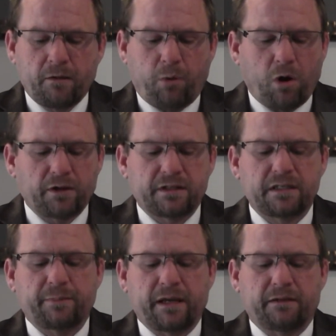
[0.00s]

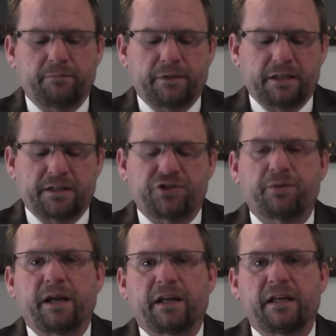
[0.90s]
Policies make
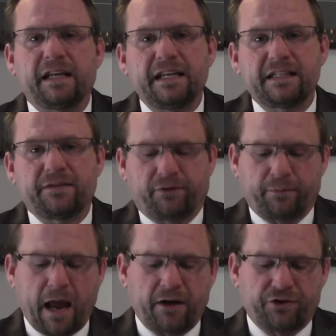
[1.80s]
decision-making easy for
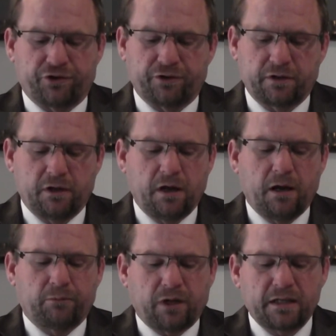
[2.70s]
managers,
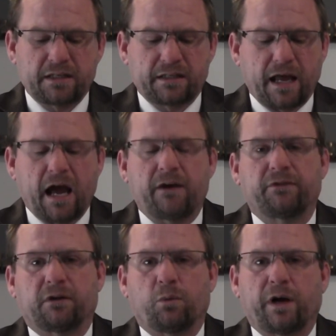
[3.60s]
plus staff
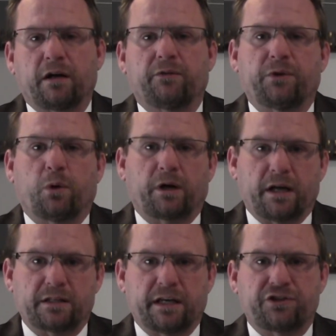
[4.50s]
are aware of the
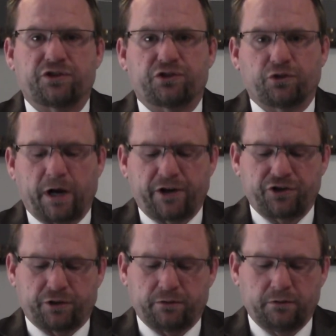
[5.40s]
organization's
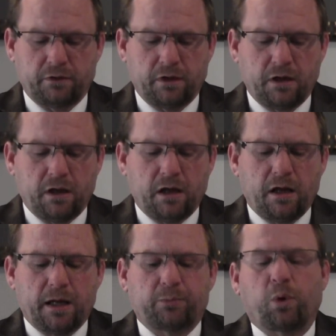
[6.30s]
direction.
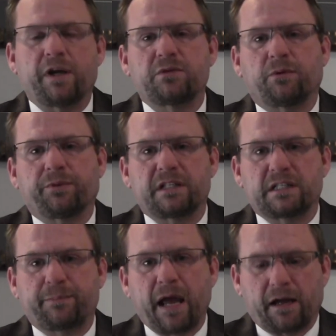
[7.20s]
Employees will
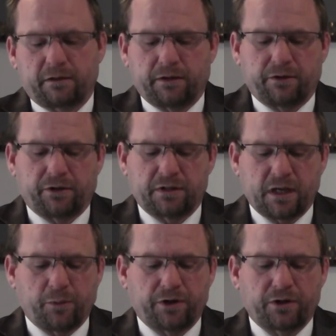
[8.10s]
respect that there's
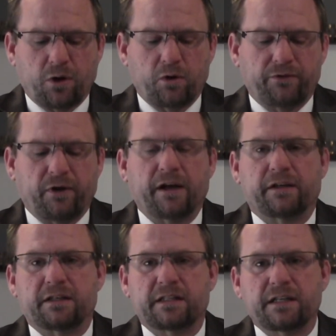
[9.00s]
somewhere to go to find
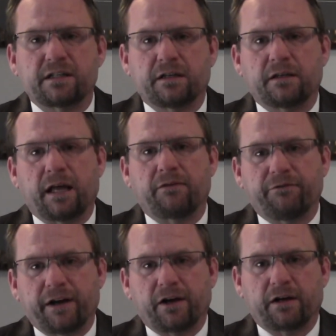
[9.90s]
consistent and
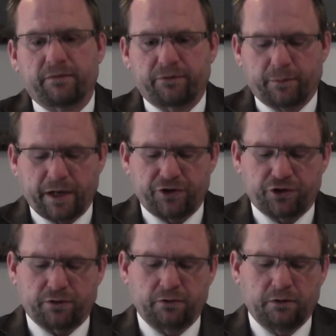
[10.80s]
fair information.